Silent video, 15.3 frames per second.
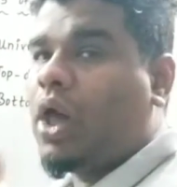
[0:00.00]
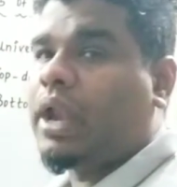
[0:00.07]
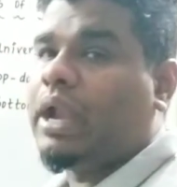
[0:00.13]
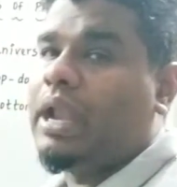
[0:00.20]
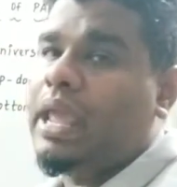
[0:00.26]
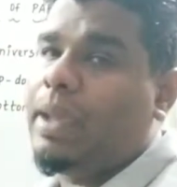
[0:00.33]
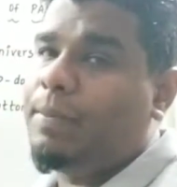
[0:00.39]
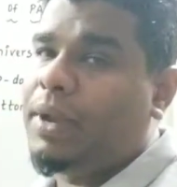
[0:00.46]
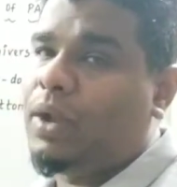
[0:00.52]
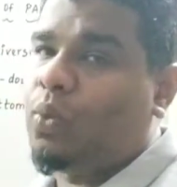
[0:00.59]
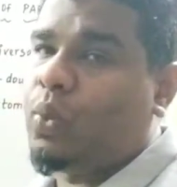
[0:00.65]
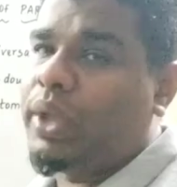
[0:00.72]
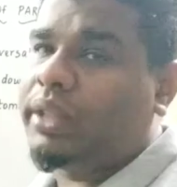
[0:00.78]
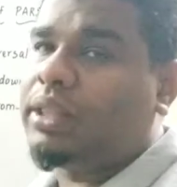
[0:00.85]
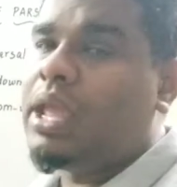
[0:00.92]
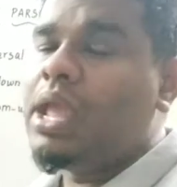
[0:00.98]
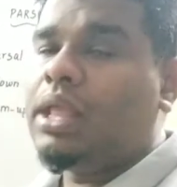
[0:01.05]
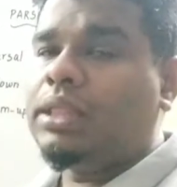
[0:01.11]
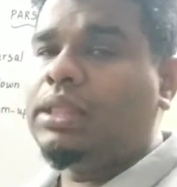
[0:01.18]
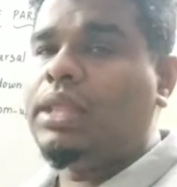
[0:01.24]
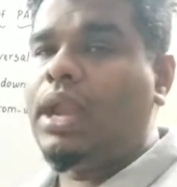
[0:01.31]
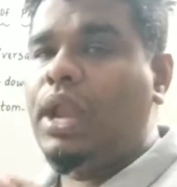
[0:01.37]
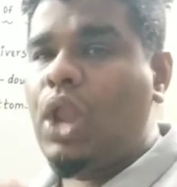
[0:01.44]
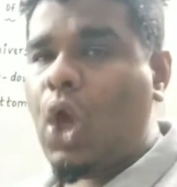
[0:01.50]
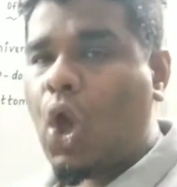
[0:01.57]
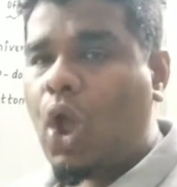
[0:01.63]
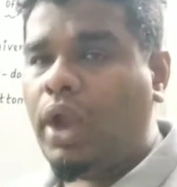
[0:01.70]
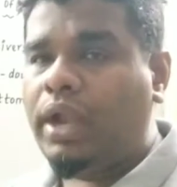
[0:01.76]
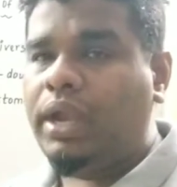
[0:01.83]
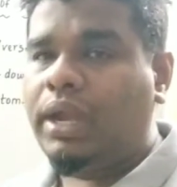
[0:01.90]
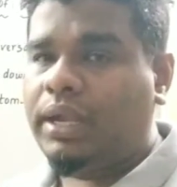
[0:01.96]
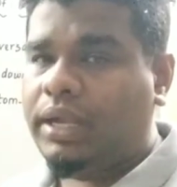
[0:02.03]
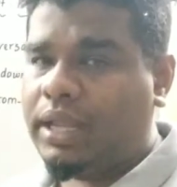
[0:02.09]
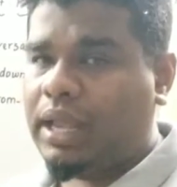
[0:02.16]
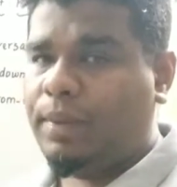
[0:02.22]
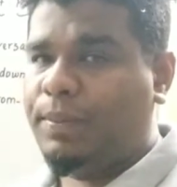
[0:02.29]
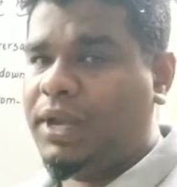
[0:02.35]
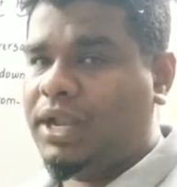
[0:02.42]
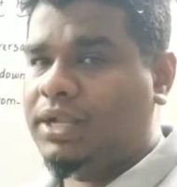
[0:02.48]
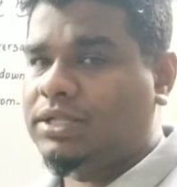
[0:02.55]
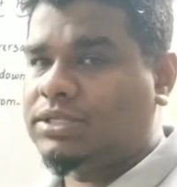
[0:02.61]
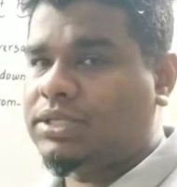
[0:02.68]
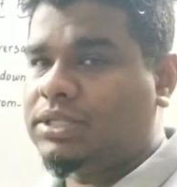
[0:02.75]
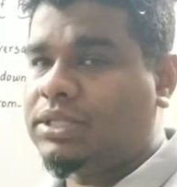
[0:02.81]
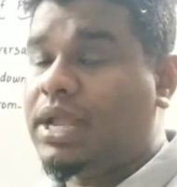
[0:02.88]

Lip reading: are labeled with the non-terminals,